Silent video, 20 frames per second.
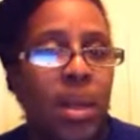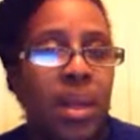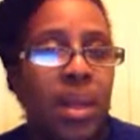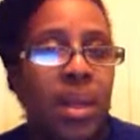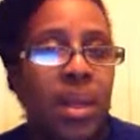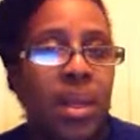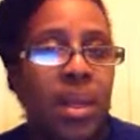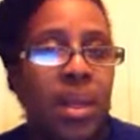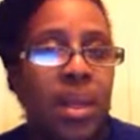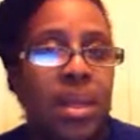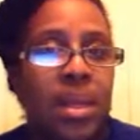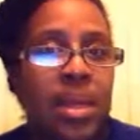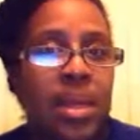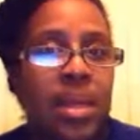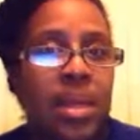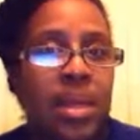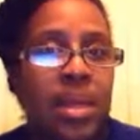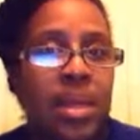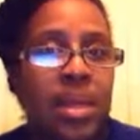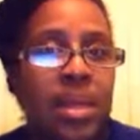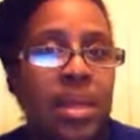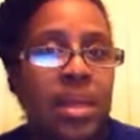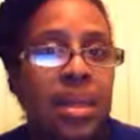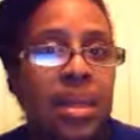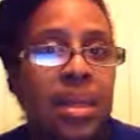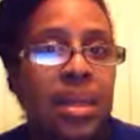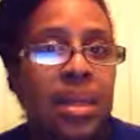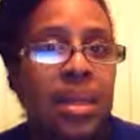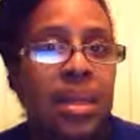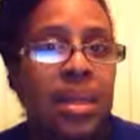
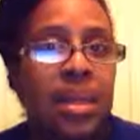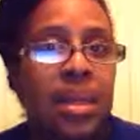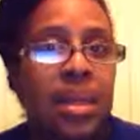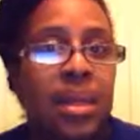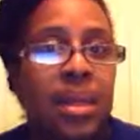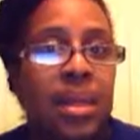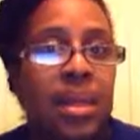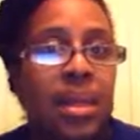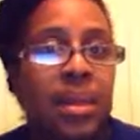(no one is talking)